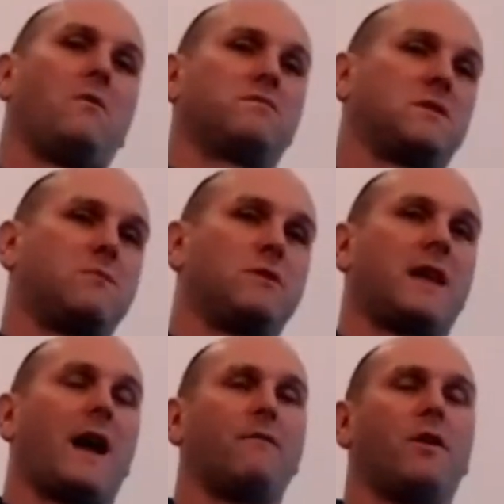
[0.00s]
was
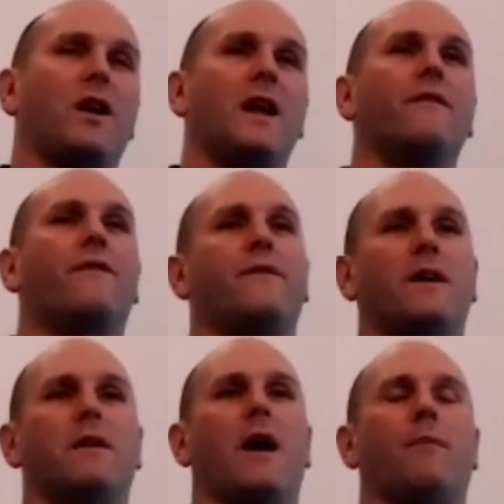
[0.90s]
that naive
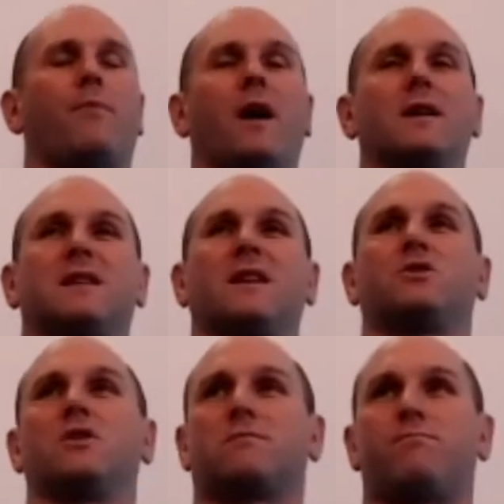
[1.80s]
person that
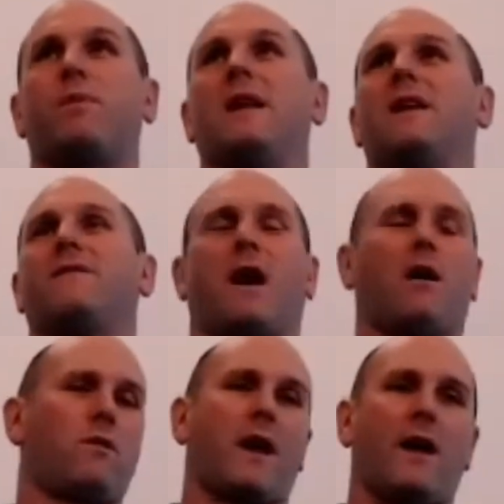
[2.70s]
just believed that,
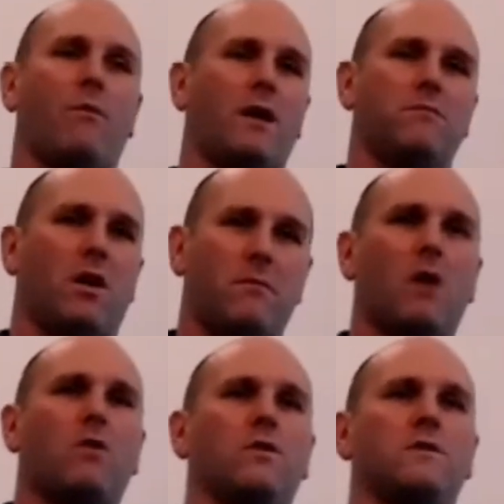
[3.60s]
okay, well, I'm
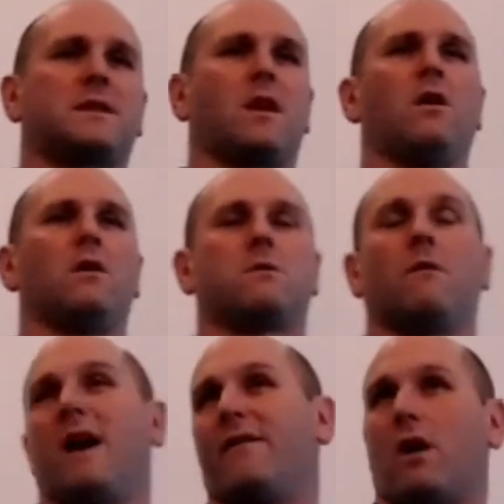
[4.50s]
not good in school, so
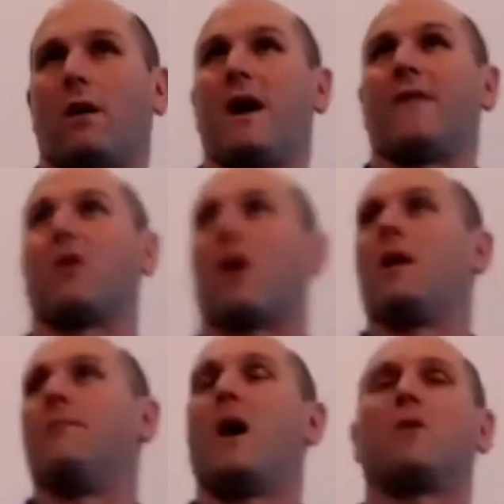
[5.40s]
I'm never going
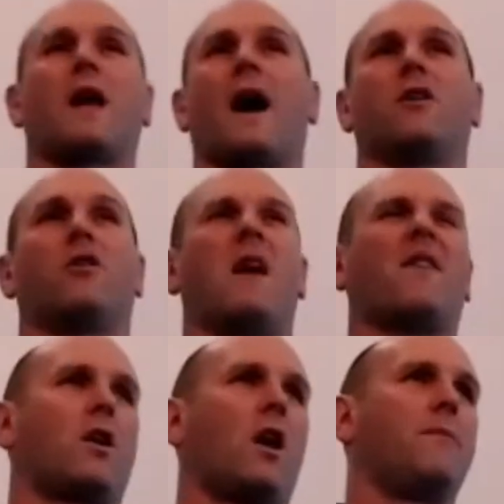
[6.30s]
to amount to or
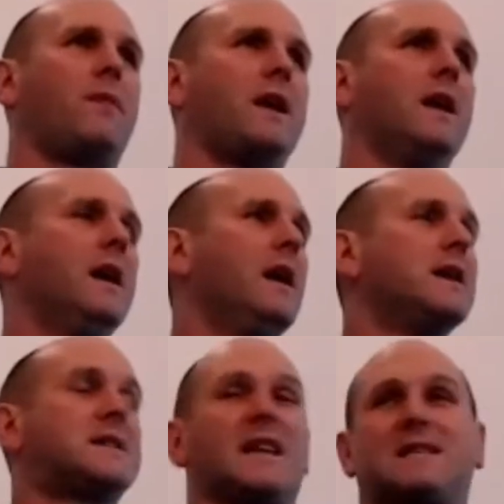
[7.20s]
never going to be
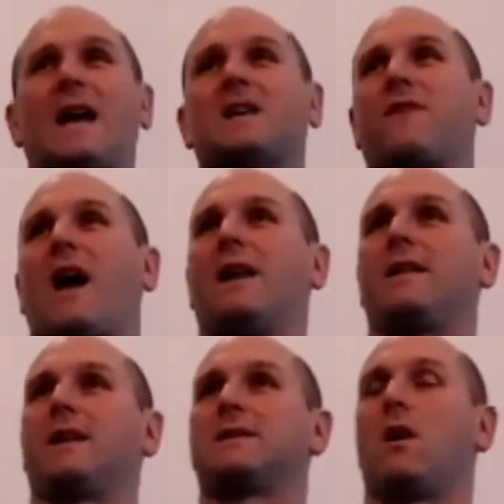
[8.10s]
successful at
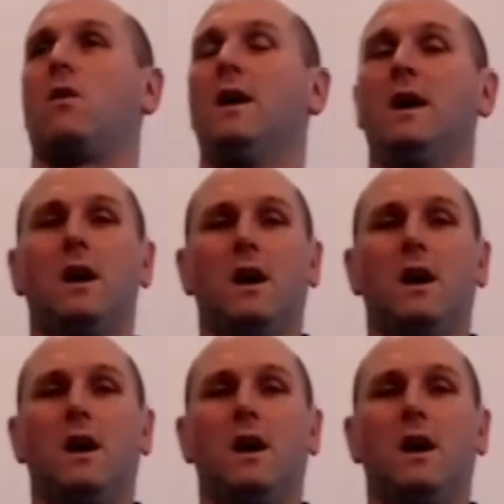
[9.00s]
anything. So